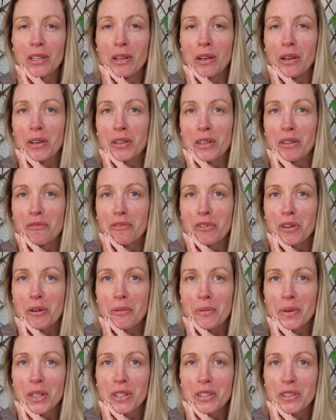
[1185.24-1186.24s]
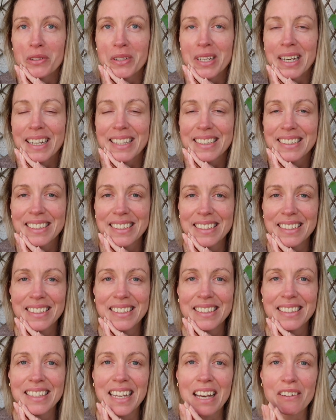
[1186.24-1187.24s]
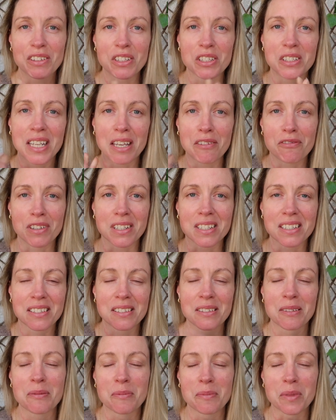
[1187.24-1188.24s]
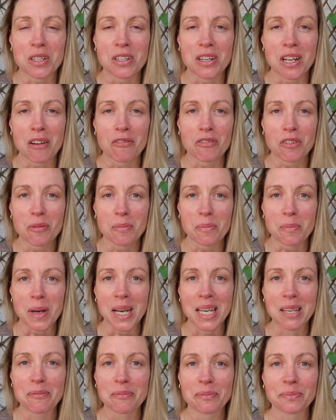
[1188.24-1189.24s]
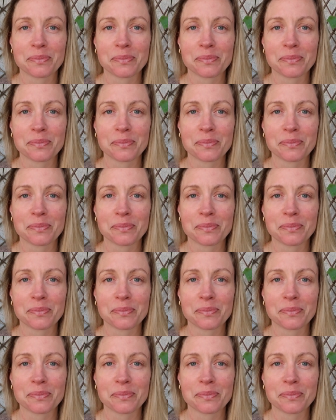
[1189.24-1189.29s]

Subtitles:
looking forward to that. Have a good day, friends. Much love. Bye.